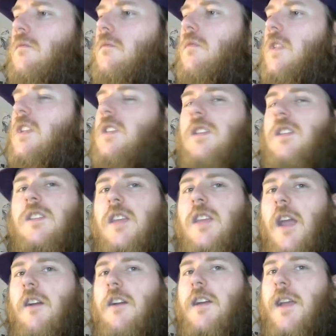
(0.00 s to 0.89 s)
This is
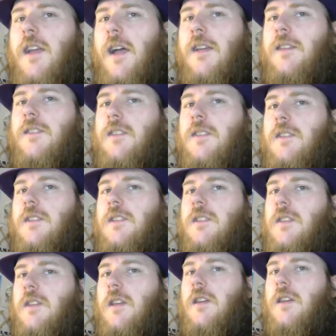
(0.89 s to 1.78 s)
scary, guys. This
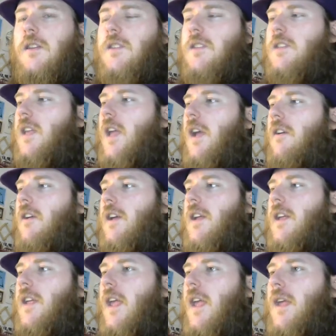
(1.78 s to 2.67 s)
is a
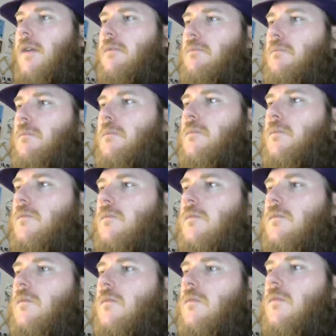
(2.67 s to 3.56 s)
scary game.
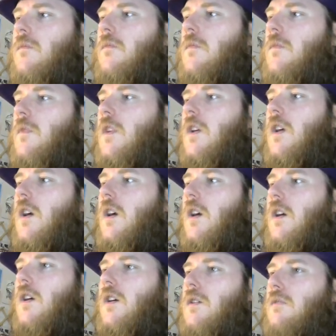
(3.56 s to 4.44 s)

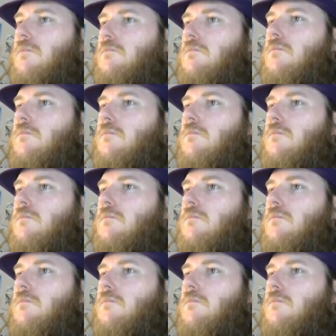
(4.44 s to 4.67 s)
I'll